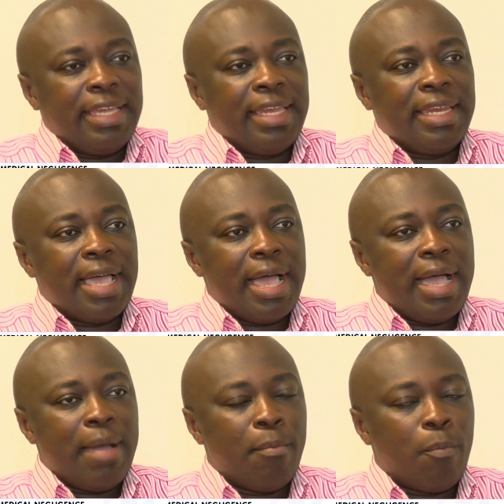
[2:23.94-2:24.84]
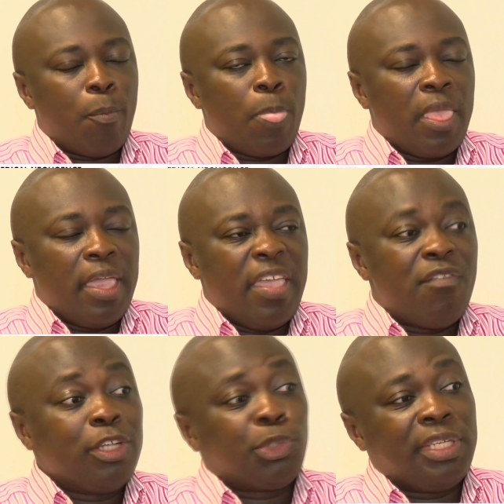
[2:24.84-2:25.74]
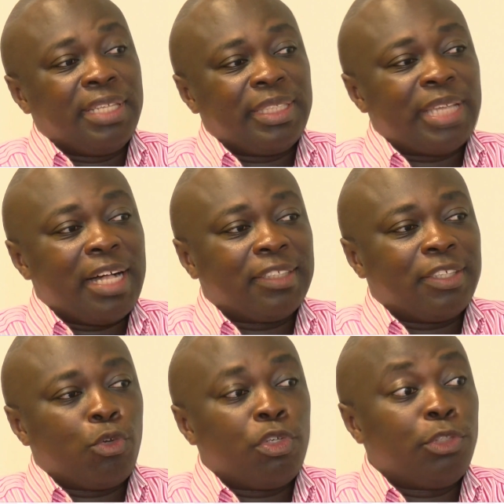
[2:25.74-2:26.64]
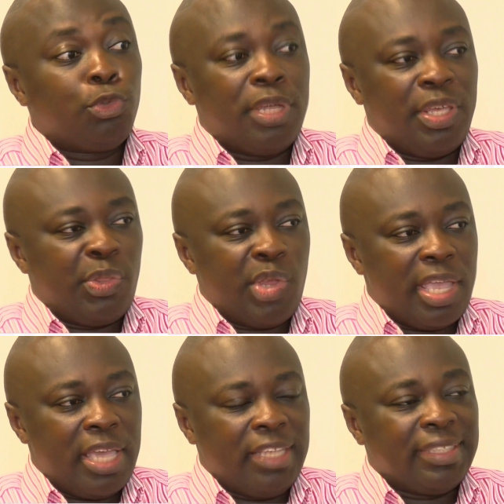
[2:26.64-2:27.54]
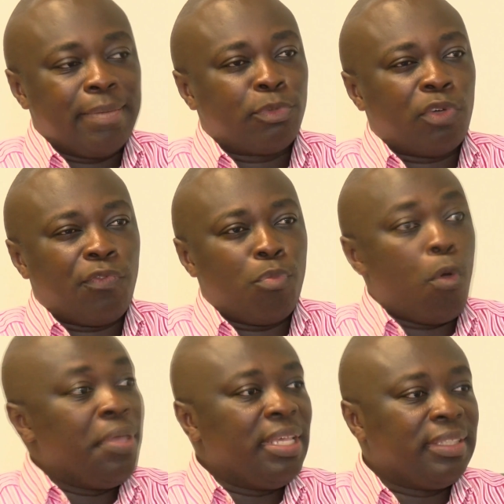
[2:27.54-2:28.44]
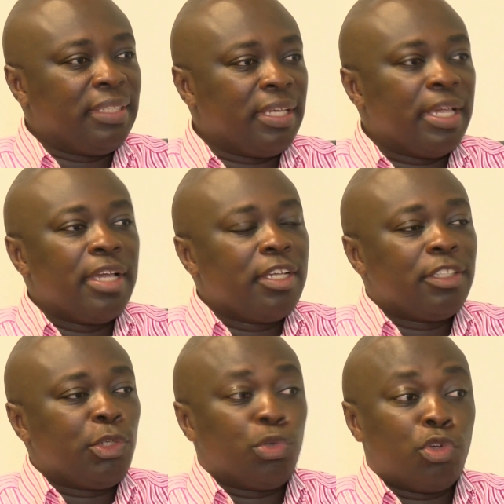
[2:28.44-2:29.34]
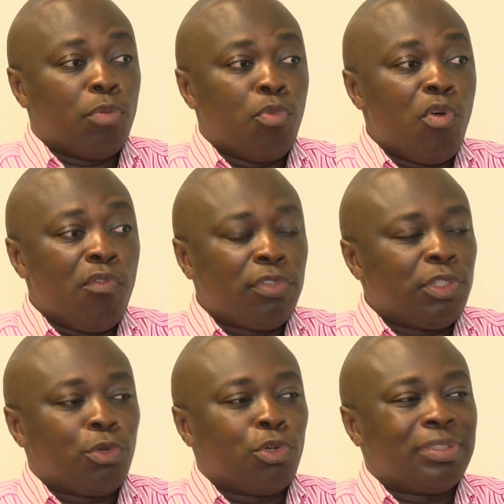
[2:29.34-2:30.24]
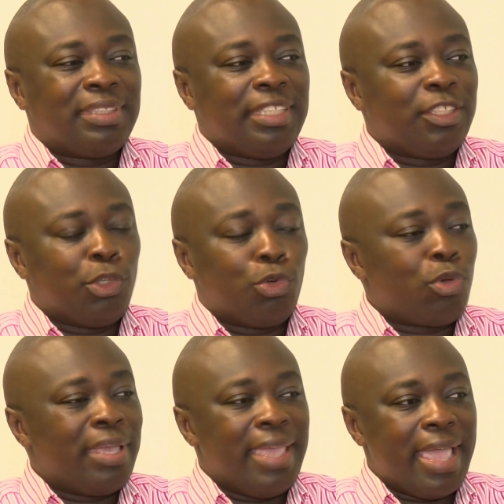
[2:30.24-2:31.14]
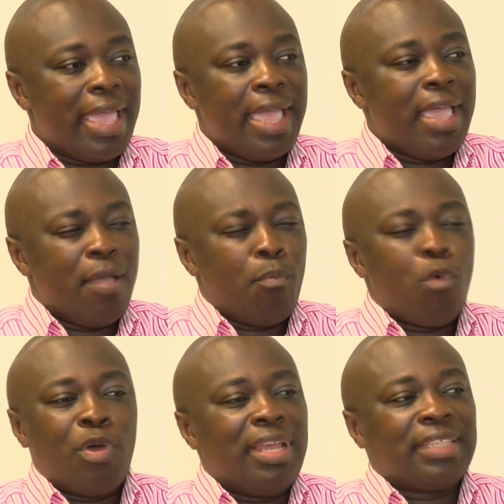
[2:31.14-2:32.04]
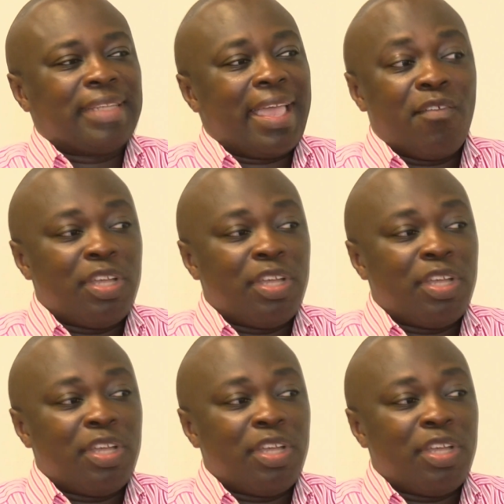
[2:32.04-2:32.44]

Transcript: then eventually the child couldn't do anything again in terms of mobility. She could not move, she could not see, she could not hear, more or less like a